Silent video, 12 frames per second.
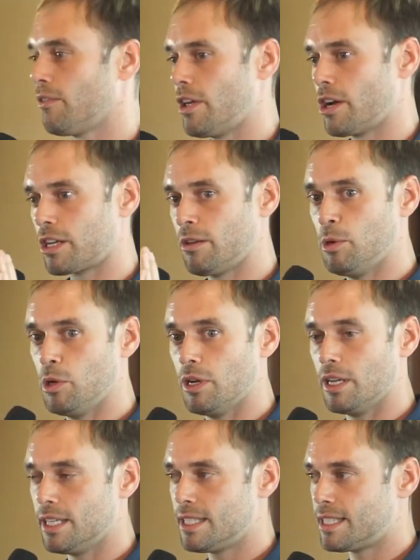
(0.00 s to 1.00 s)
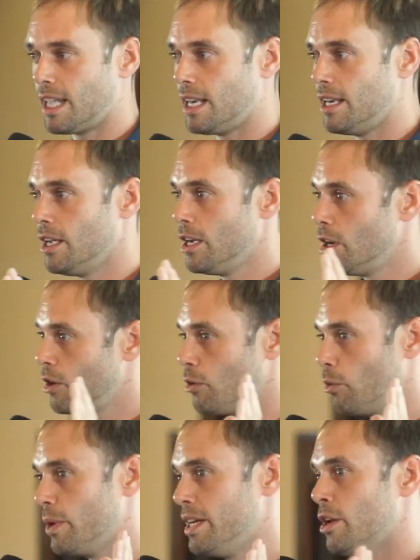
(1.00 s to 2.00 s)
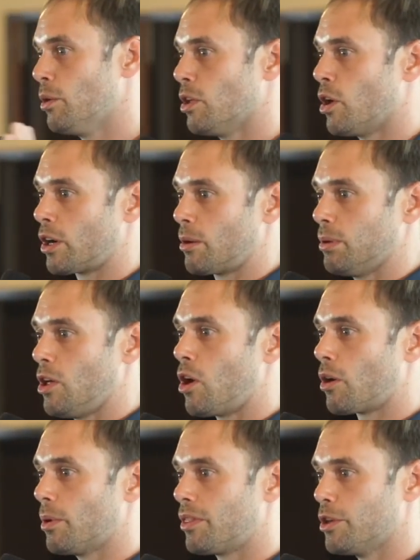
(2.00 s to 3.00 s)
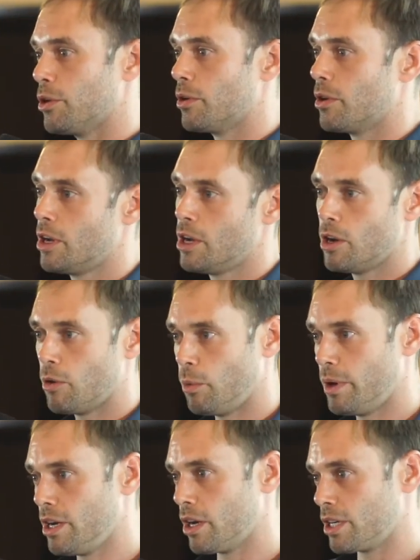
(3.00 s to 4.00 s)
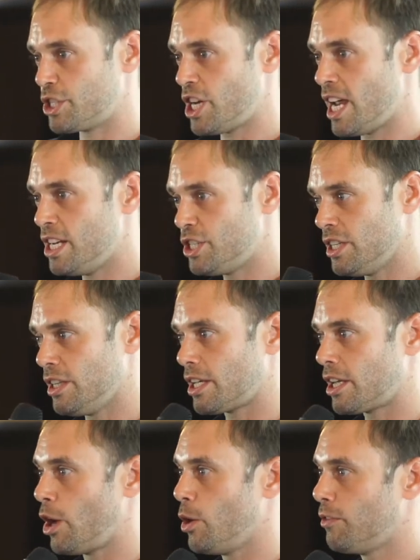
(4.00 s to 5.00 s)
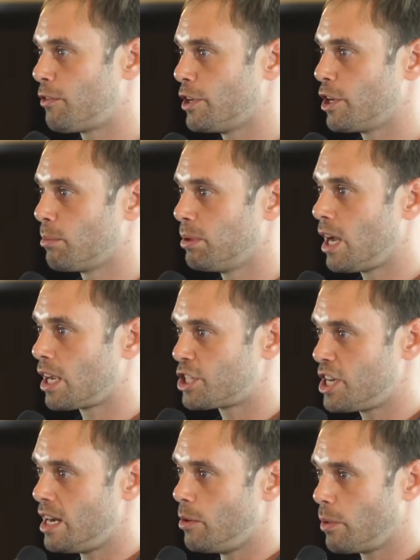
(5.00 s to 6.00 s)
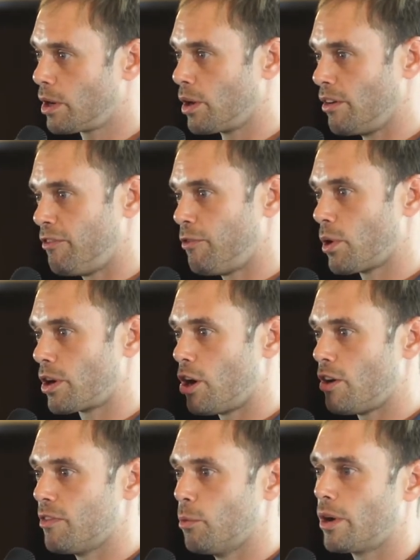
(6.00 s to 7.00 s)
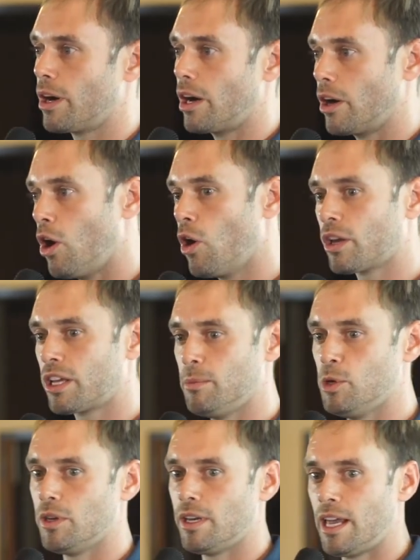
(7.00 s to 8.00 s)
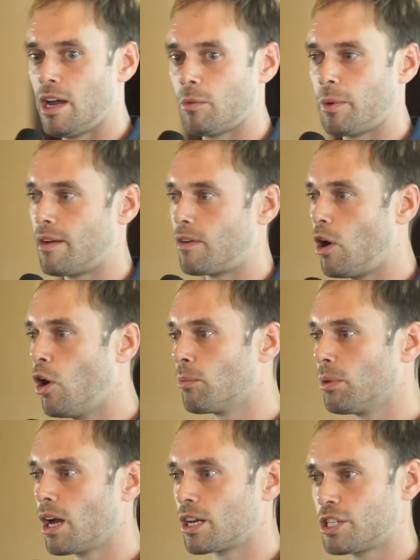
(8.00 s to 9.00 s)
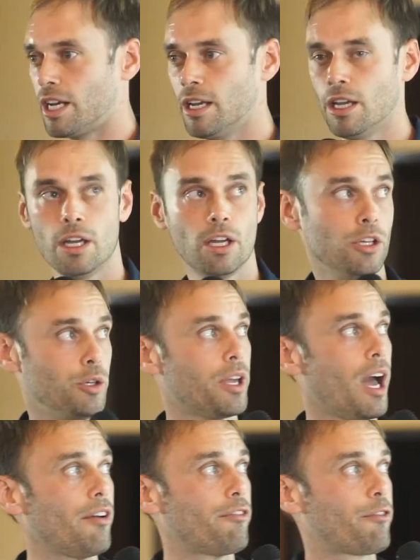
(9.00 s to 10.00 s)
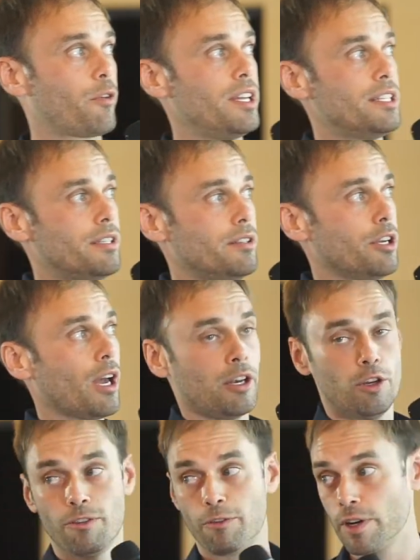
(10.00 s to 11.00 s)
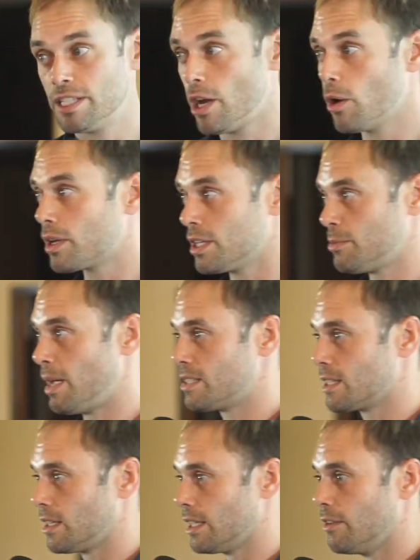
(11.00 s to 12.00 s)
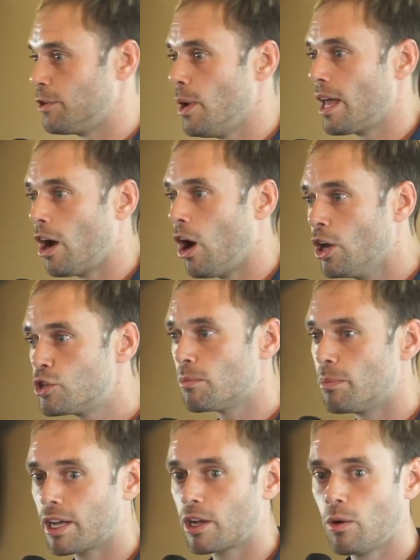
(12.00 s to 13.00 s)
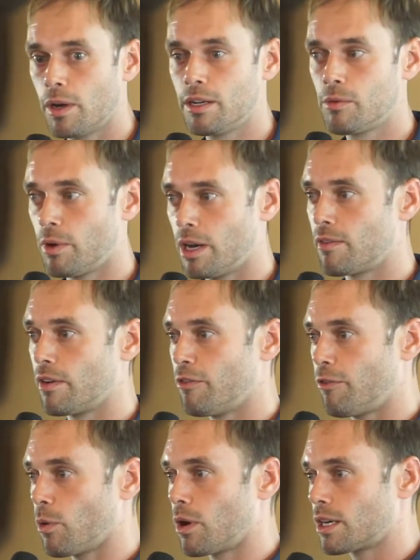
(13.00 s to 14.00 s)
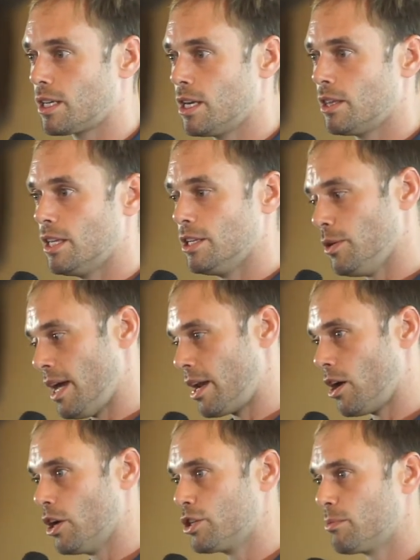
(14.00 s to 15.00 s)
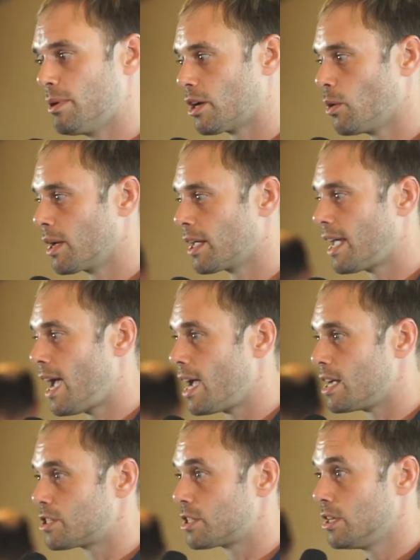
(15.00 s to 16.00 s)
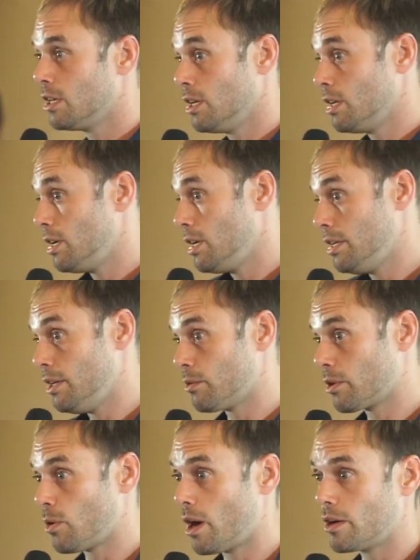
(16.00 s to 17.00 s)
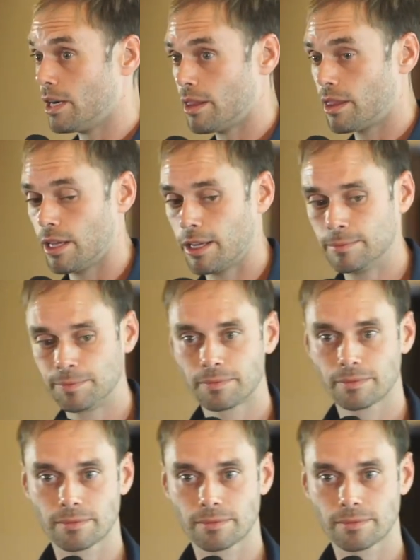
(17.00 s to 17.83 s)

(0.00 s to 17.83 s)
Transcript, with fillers: of their community said, we no longer belong with you, we are changing the code for your blockchain and we're going to fork off and we're our own community now and we have our own blockchain you got free you got new free tokens basically if you had 100 bitcoin whenever it forked then you had 100 bitcoin cash it didn't require anything